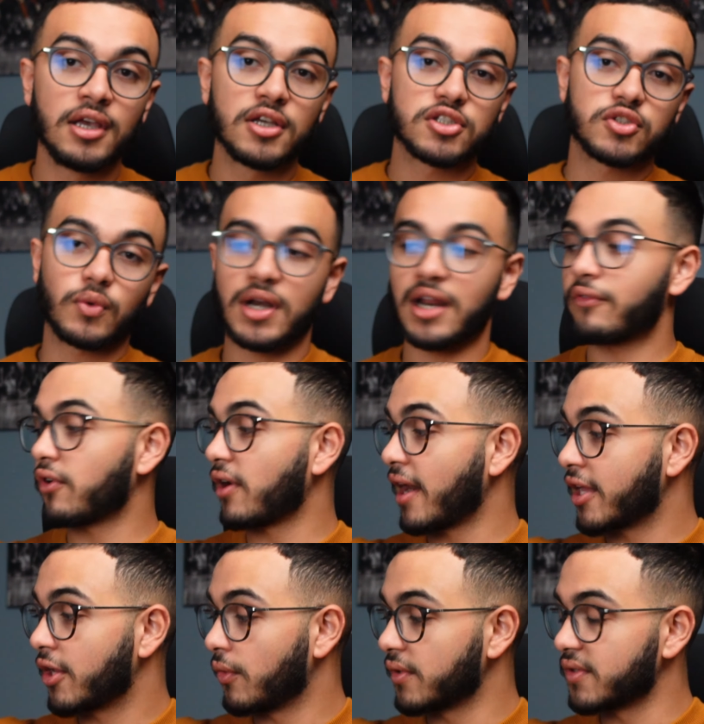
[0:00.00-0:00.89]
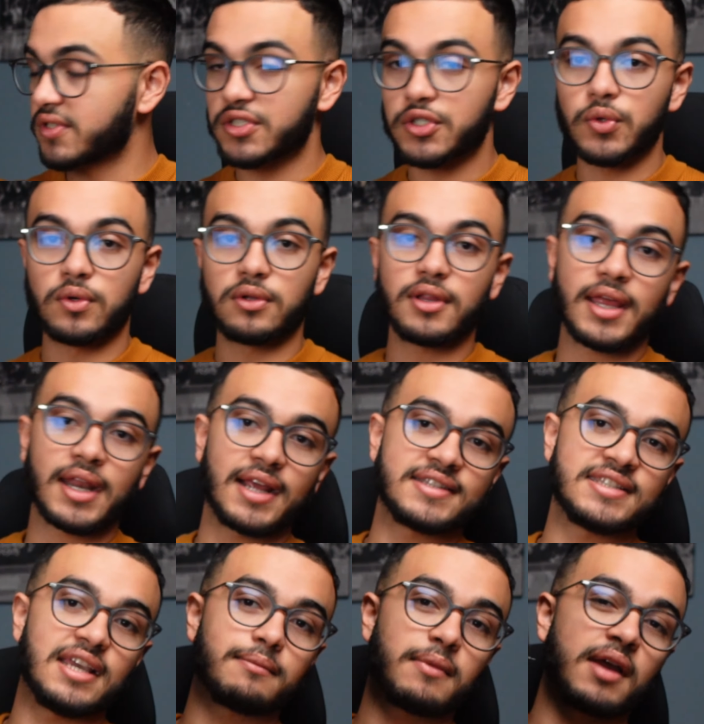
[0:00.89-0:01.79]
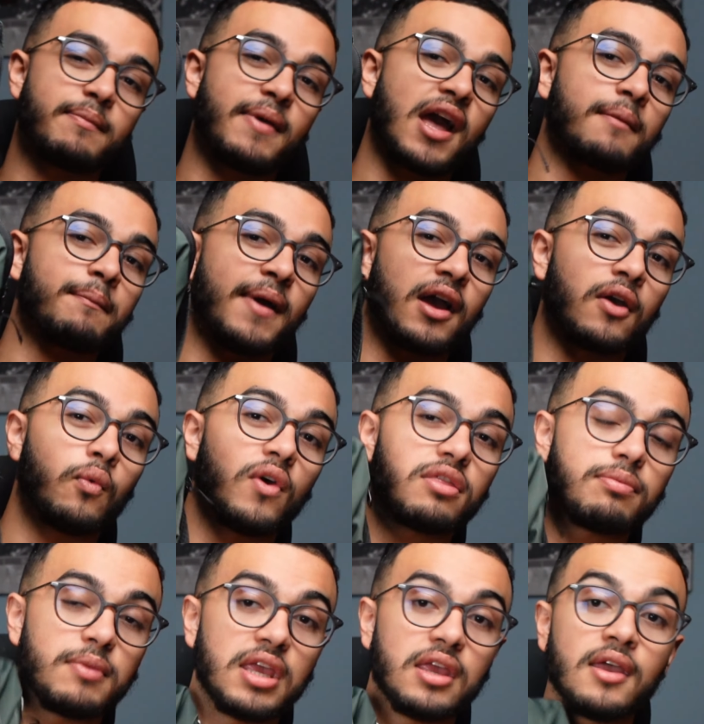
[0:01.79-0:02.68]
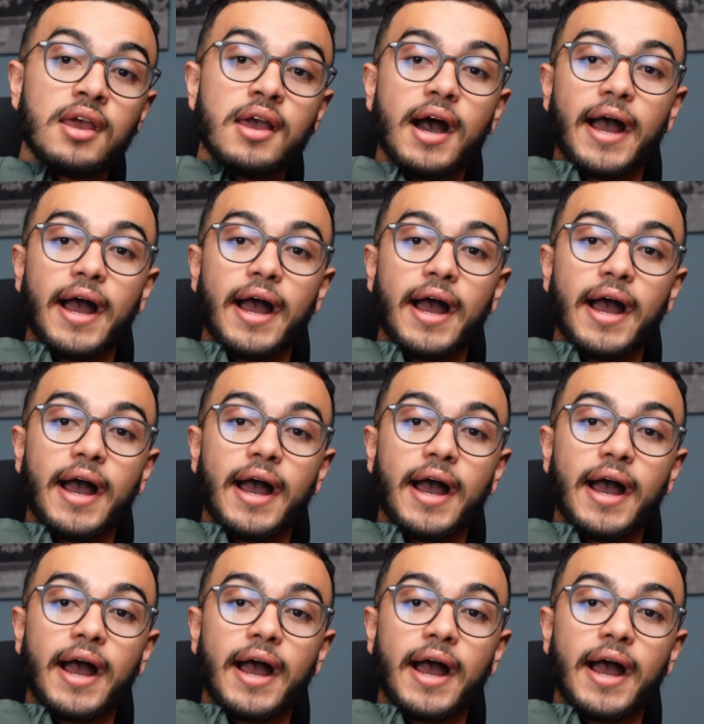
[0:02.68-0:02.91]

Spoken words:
So whenever I go to school and I take my backpack with me,